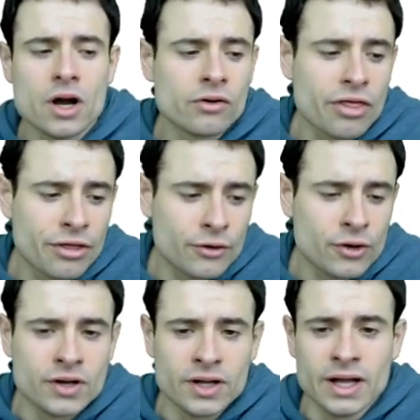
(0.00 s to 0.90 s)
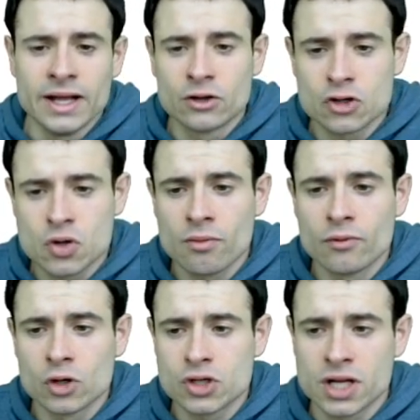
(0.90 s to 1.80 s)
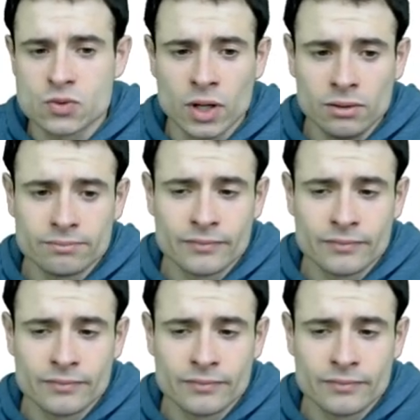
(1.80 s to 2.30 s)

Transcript: the third industrial revolution as well